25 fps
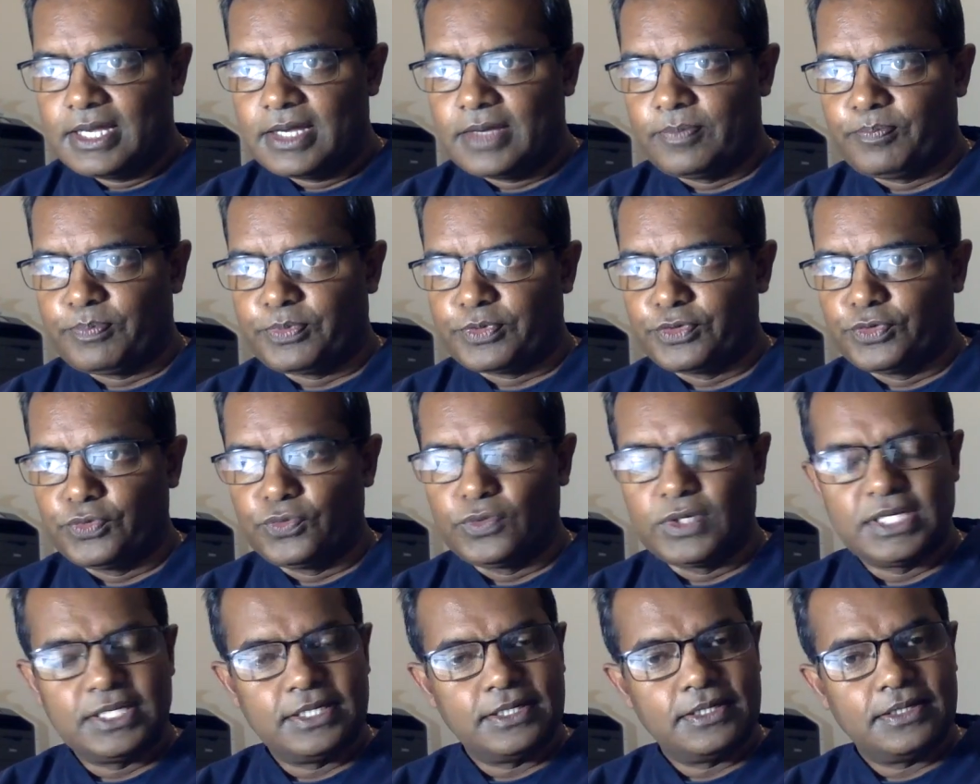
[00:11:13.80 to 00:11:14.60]

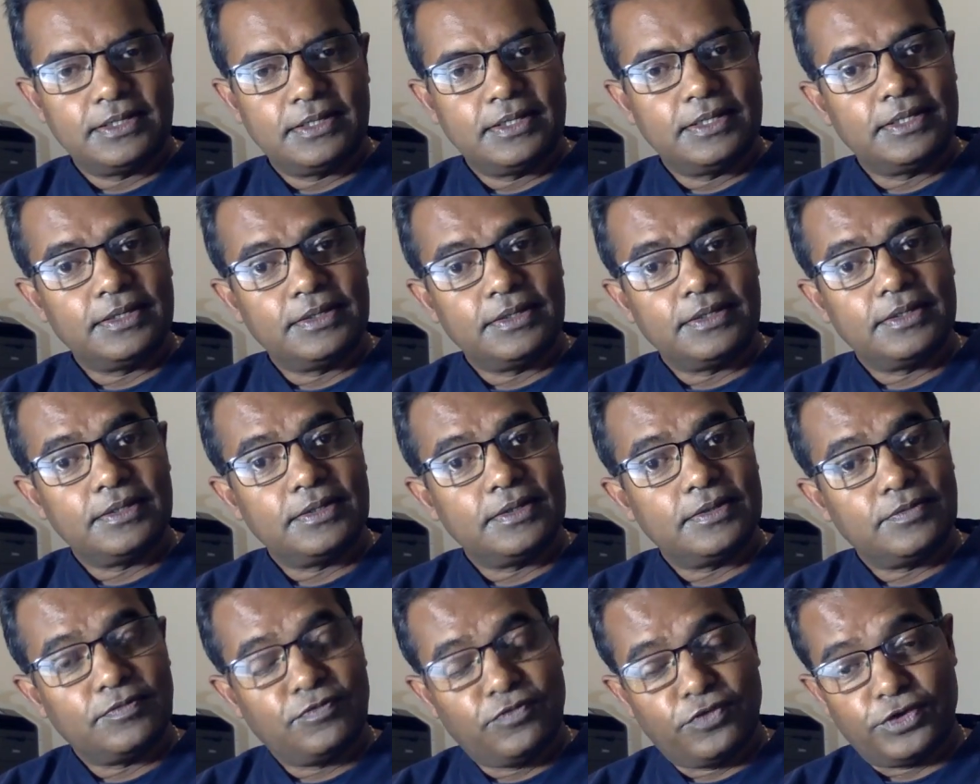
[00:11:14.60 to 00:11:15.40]
approval
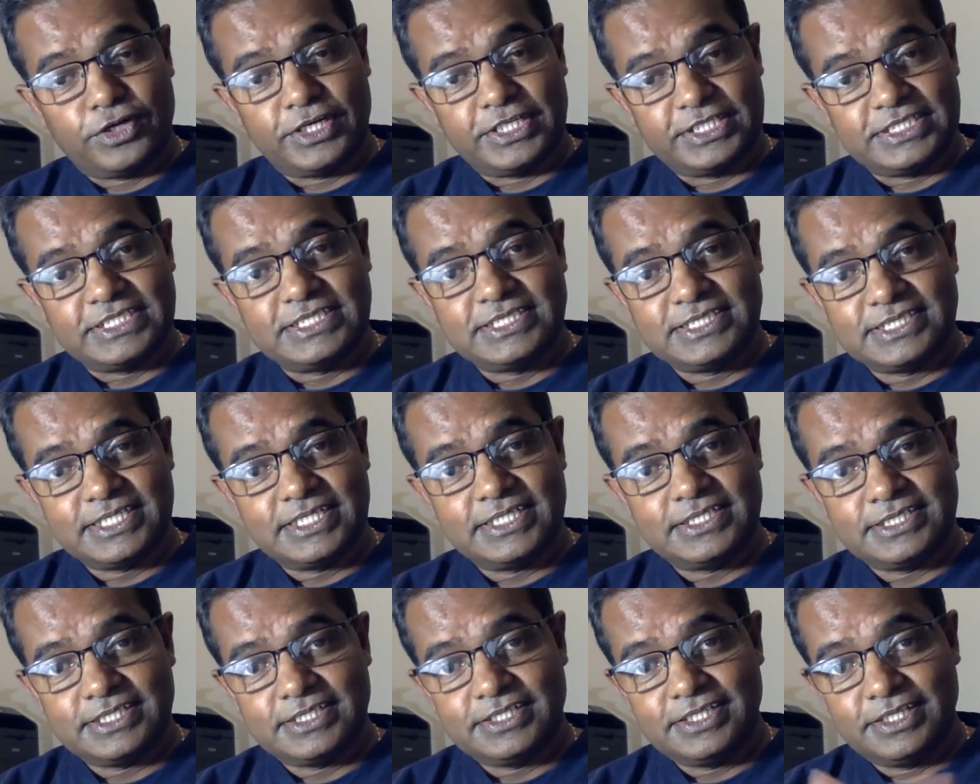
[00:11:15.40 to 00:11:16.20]
for
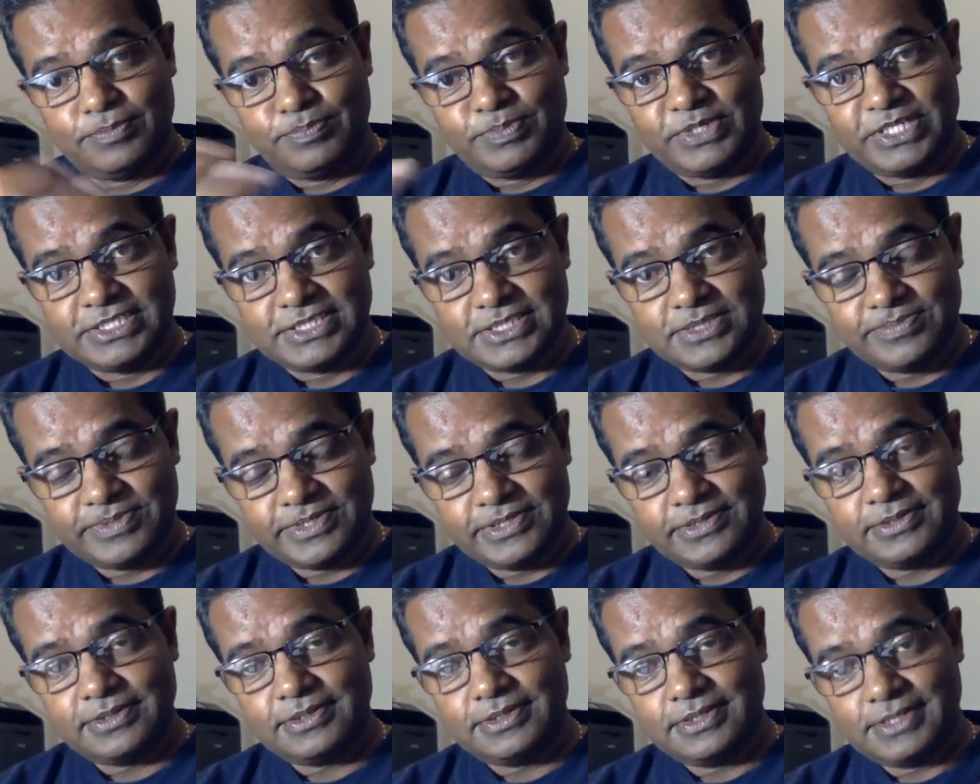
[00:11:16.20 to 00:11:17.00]
registration in
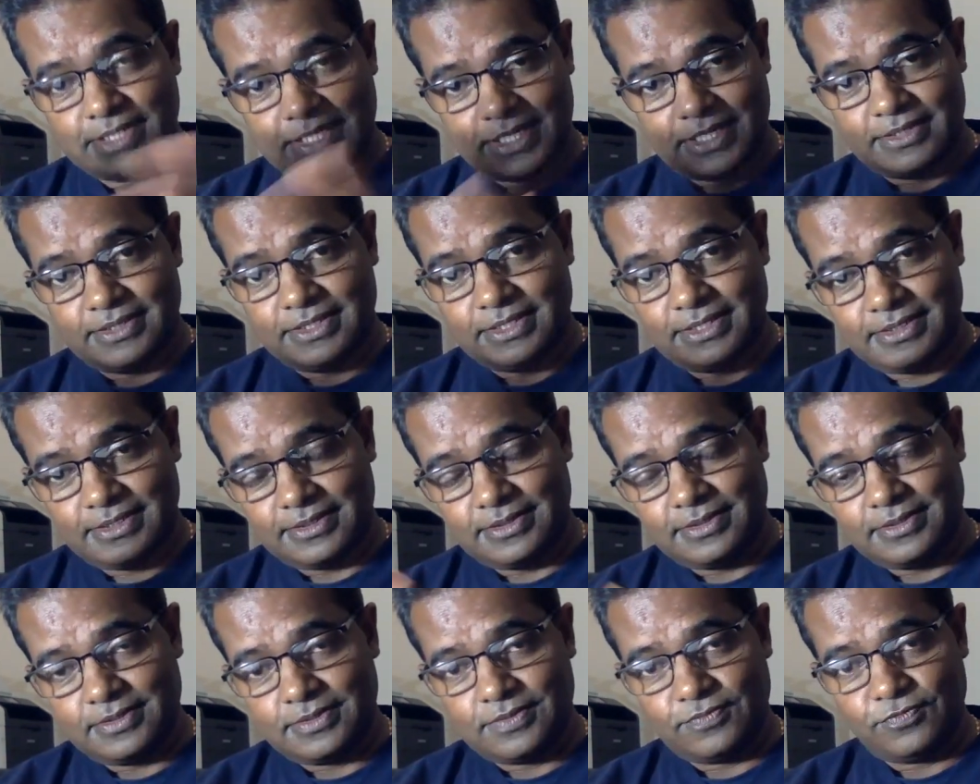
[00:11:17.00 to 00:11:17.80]
principle, and
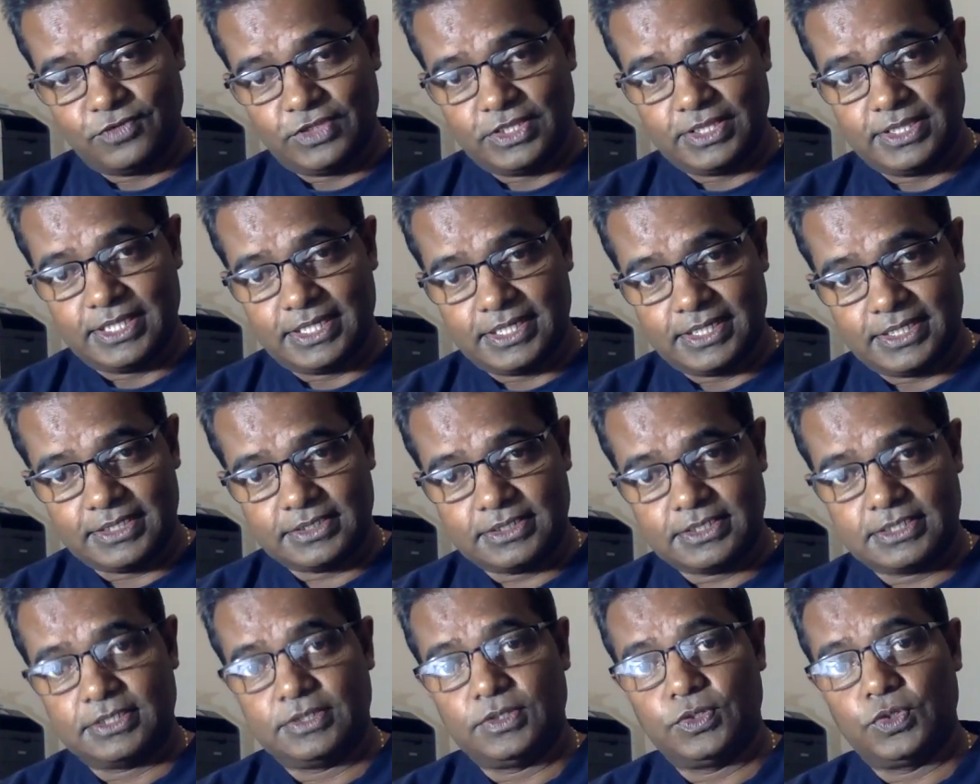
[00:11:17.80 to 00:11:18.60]
then with
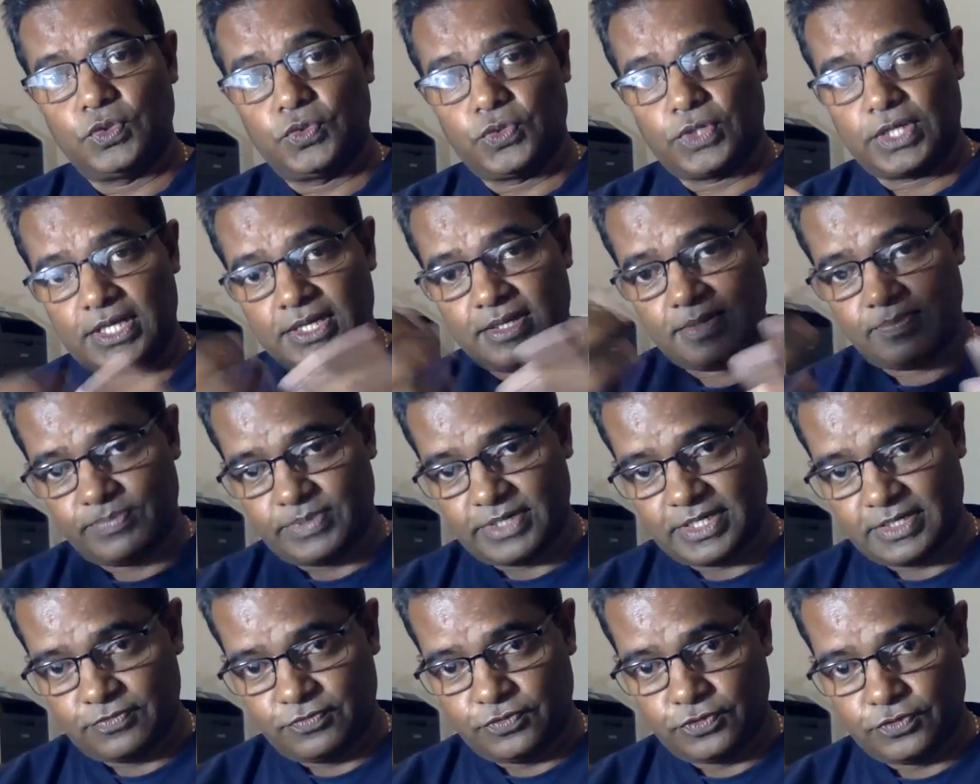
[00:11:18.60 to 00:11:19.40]
that you can
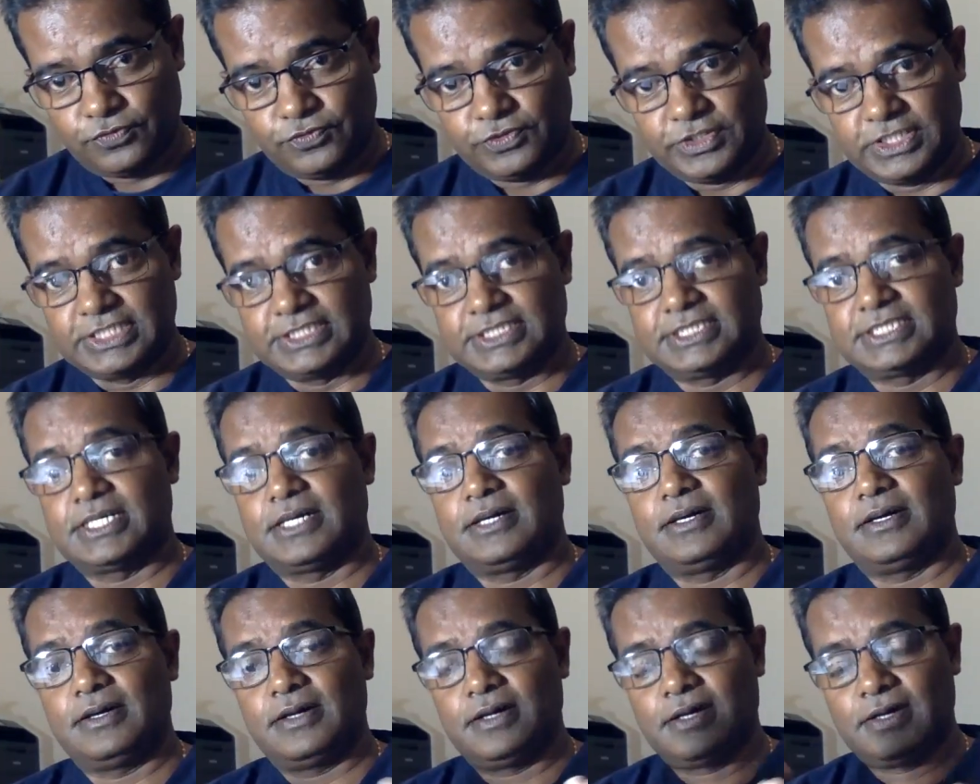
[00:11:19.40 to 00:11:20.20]
apply for visa.